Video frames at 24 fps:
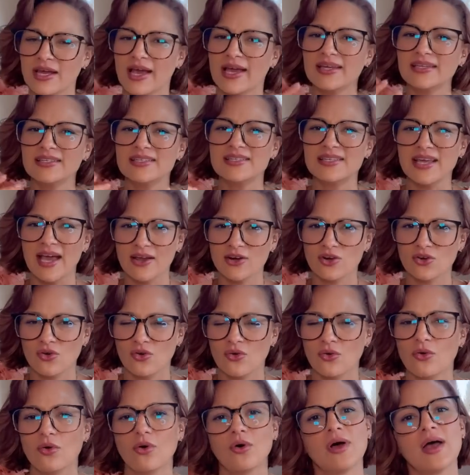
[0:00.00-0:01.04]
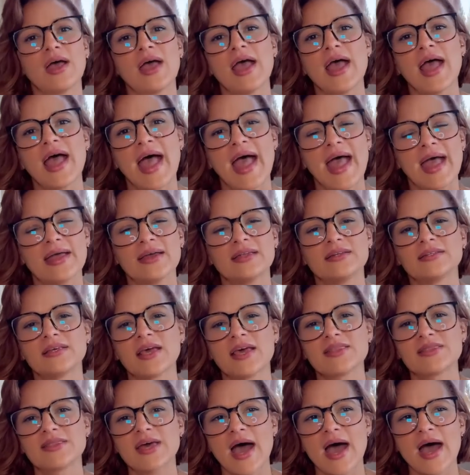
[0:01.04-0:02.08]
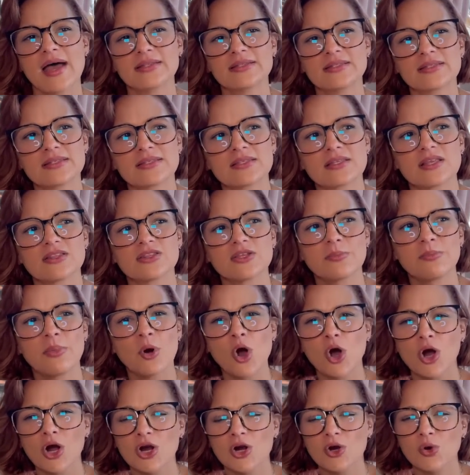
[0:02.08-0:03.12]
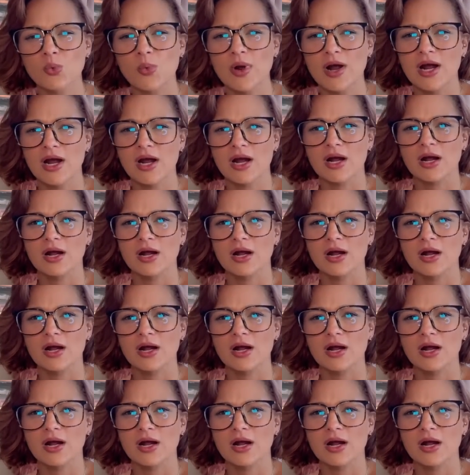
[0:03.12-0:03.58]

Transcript: identical. And that's the part where